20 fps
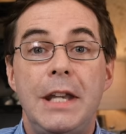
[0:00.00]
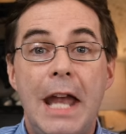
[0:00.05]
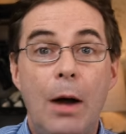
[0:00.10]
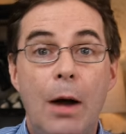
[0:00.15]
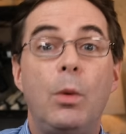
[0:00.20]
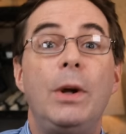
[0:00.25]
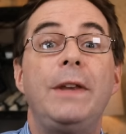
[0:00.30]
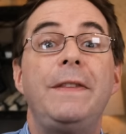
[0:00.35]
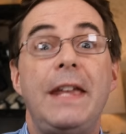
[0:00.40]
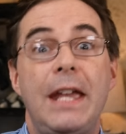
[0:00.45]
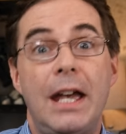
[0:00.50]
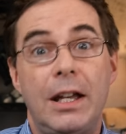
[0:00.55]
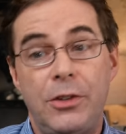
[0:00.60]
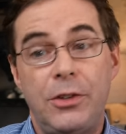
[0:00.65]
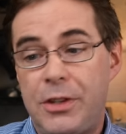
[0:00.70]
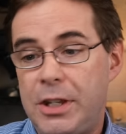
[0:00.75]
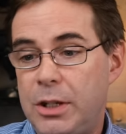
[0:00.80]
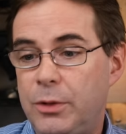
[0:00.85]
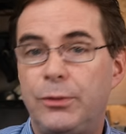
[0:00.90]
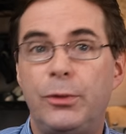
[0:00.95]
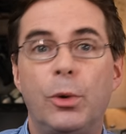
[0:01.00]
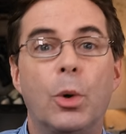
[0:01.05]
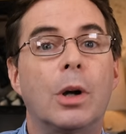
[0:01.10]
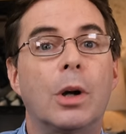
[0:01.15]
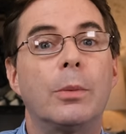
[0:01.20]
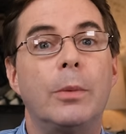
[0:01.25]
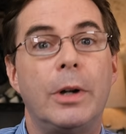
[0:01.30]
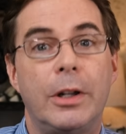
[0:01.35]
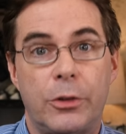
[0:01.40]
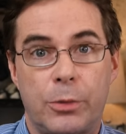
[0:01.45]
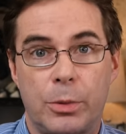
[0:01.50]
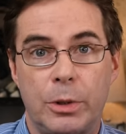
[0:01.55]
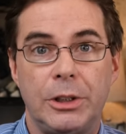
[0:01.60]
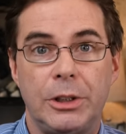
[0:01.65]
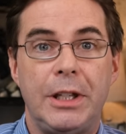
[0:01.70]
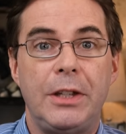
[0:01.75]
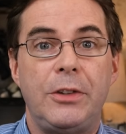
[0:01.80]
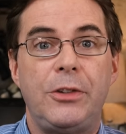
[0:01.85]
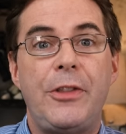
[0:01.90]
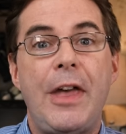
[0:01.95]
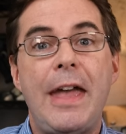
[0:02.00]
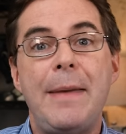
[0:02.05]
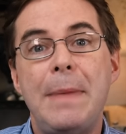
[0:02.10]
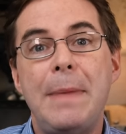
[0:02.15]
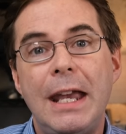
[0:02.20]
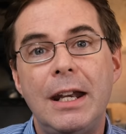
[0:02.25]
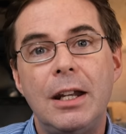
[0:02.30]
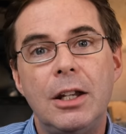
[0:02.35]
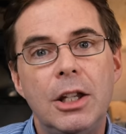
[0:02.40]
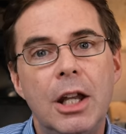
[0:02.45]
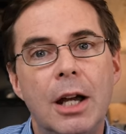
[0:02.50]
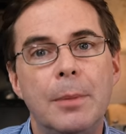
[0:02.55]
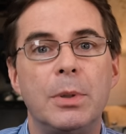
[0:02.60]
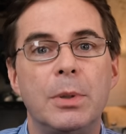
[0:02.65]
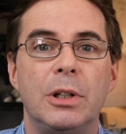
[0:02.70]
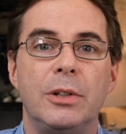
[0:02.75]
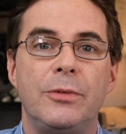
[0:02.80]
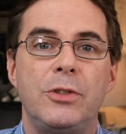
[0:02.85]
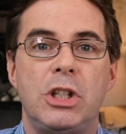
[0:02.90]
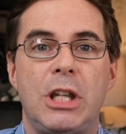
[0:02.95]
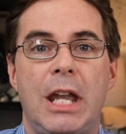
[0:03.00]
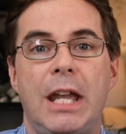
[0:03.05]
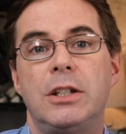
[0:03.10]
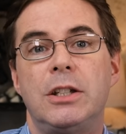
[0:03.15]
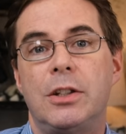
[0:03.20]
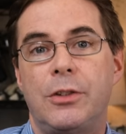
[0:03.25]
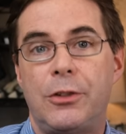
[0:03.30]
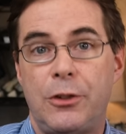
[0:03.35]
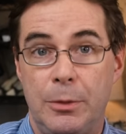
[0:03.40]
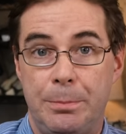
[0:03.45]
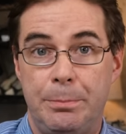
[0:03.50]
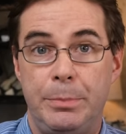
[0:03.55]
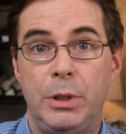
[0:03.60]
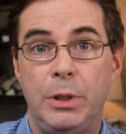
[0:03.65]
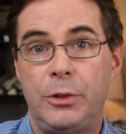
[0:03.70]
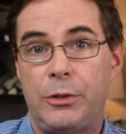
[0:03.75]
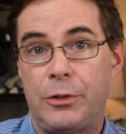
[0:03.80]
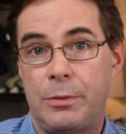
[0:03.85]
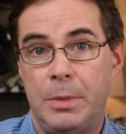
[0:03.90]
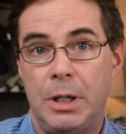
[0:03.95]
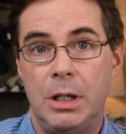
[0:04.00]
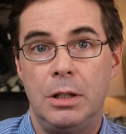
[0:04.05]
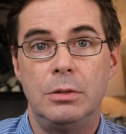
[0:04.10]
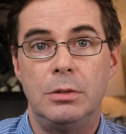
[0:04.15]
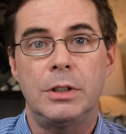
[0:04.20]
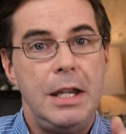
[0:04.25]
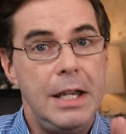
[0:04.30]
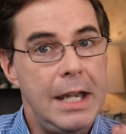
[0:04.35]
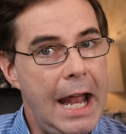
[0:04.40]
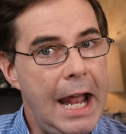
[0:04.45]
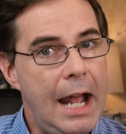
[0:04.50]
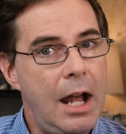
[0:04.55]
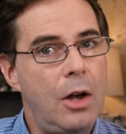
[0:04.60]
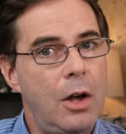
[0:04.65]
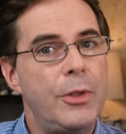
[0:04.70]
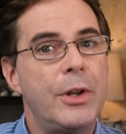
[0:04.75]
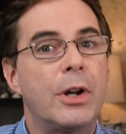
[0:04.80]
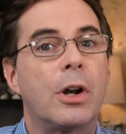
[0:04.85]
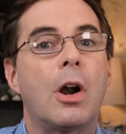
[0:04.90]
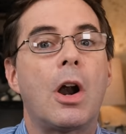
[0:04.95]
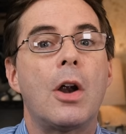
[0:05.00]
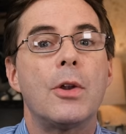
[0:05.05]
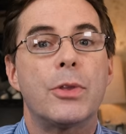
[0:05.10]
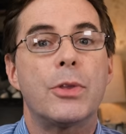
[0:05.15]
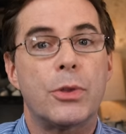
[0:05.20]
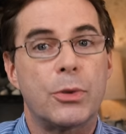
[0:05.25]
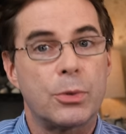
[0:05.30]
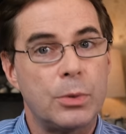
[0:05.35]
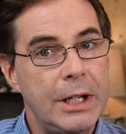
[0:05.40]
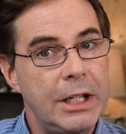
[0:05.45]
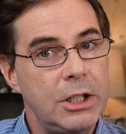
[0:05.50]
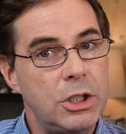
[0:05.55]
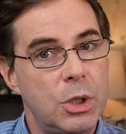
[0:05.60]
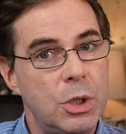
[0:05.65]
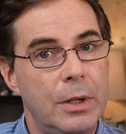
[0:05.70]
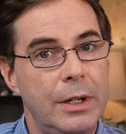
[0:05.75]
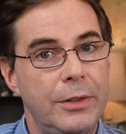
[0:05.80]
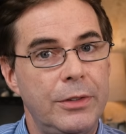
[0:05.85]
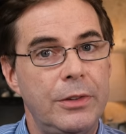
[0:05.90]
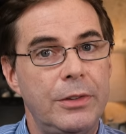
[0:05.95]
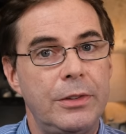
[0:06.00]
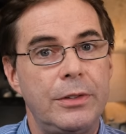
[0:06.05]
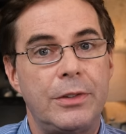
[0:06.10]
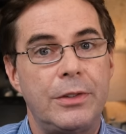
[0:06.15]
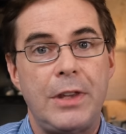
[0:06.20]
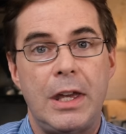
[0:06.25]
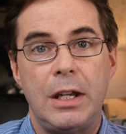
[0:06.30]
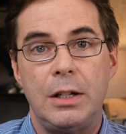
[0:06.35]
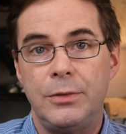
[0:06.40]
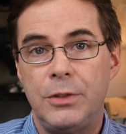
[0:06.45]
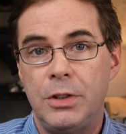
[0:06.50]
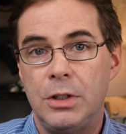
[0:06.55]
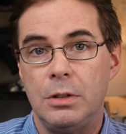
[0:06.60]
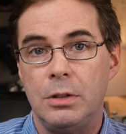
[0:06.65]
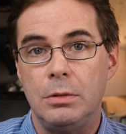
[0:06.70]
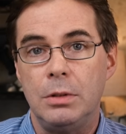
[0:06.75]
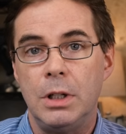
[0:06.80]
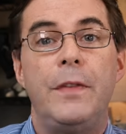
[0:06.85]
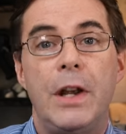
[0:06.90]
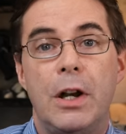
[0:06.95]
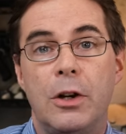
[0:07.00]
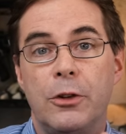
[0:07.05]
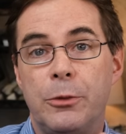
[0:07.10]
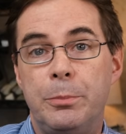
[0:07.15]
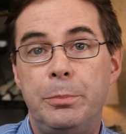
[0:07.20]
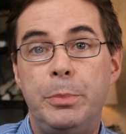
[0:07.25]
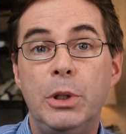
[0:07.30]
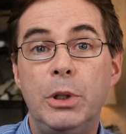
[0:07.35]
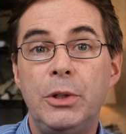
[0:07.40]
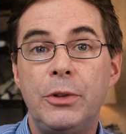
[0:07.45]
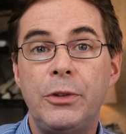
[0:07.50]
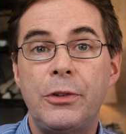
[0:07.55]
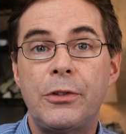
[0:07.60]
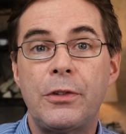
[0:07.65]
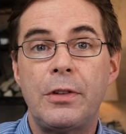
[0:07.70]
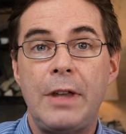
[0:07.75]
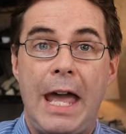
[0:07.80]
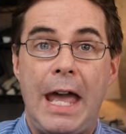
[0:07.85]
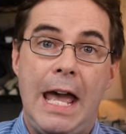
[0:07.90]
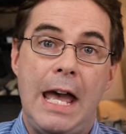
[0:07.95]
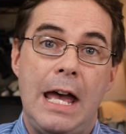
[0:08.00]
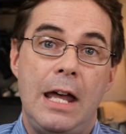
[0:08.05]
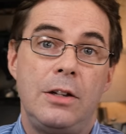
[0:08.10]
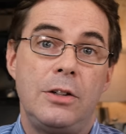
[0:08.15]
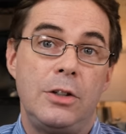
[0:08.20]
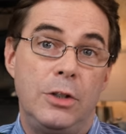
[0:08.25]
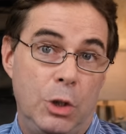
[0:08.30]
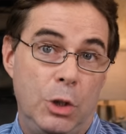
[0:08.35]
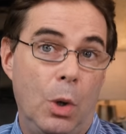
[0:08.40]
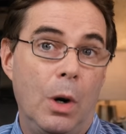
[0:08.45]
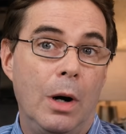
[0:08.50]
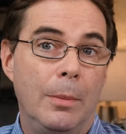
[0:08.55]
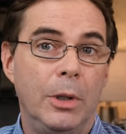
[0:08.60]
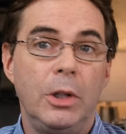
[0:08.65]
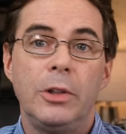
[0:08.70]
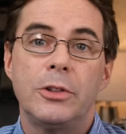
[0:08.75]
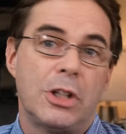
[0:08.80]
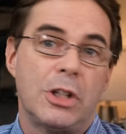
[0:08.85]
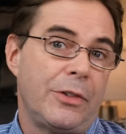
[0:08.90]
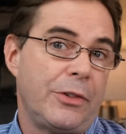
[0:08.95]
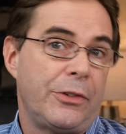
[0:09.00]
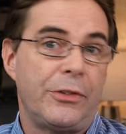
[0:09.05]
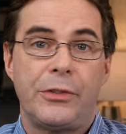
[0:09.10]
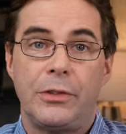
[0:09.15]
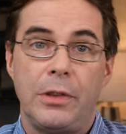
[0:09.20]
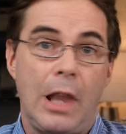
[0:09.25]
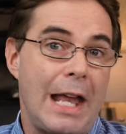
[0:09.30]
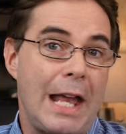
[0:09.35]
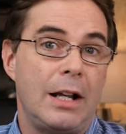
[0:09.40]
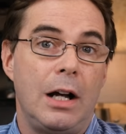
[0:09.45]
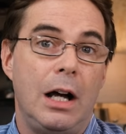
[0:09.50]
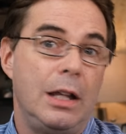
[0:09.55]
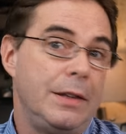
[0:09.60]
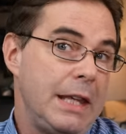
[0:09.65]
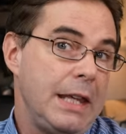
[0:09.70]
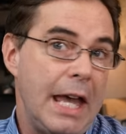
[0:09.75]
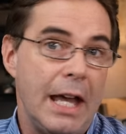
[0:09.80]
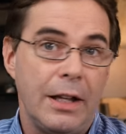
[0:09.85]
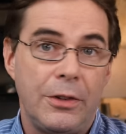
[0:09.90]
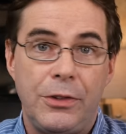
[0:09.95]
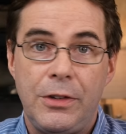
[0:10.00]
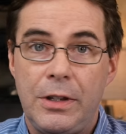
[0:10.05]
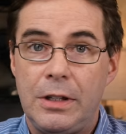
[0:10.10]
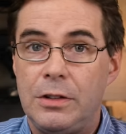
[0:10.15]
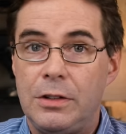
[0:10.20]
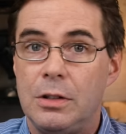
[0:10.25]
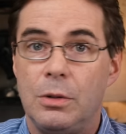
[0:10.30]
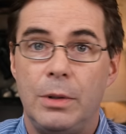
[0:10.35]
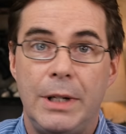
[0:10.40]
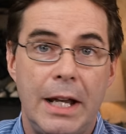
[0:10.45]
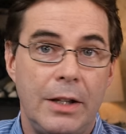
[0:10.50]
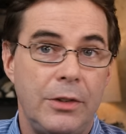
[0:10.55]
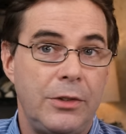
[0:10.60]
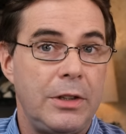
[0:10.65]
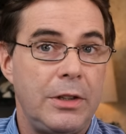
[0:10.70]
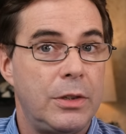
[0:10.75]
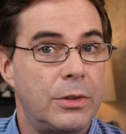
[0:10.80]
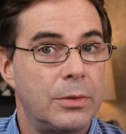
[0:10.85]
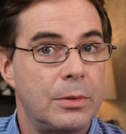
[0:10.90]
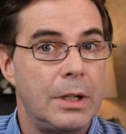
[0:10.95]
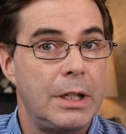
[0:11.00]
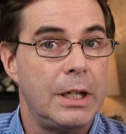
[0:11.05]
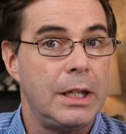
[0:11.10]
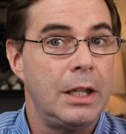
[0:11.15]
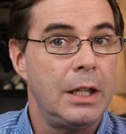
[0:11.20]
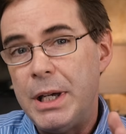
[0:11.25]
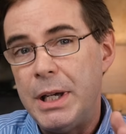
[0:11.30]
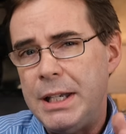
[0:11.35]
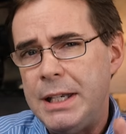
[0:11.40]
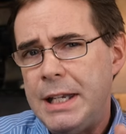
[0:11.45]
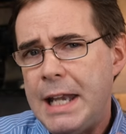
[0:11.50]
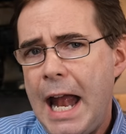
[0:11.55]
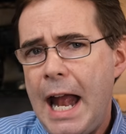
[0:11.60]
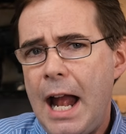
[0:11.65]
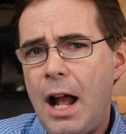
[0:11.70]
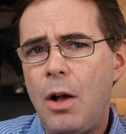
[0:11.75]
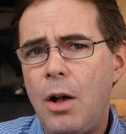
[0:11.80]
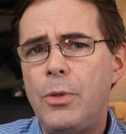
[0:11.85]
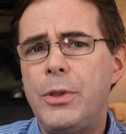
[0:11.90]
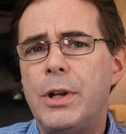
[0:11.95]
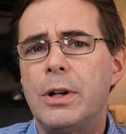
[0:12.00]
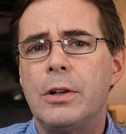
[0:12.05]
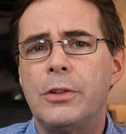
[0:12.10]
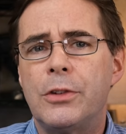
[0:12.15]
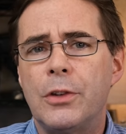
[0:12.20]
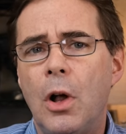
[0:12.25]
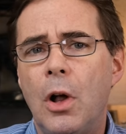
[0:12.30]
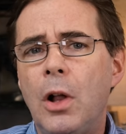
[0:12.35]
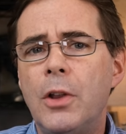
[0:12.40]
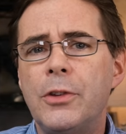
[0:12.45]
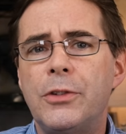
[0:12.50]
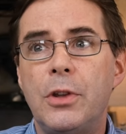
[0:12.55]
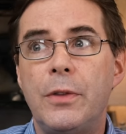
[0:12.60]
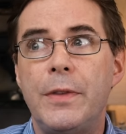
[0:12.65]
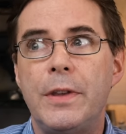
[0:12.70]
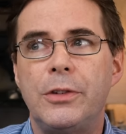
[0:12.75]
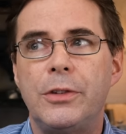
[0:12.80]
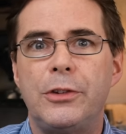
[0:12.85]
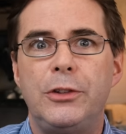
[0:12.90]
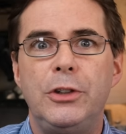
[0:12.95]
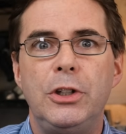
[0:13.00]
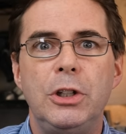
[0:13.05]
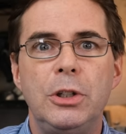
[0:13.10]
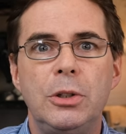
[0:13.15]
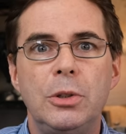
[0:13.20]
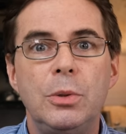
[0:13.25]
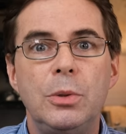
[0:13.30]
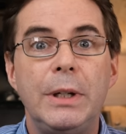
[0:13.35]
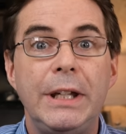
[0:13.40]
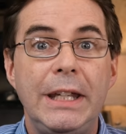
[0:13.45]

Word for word: Now, when the X T four was released, they made a number of changes to boost mode. Now there are three choices instead of two. There's boost and normal, just like on the X T two and X T three, but now there is also this new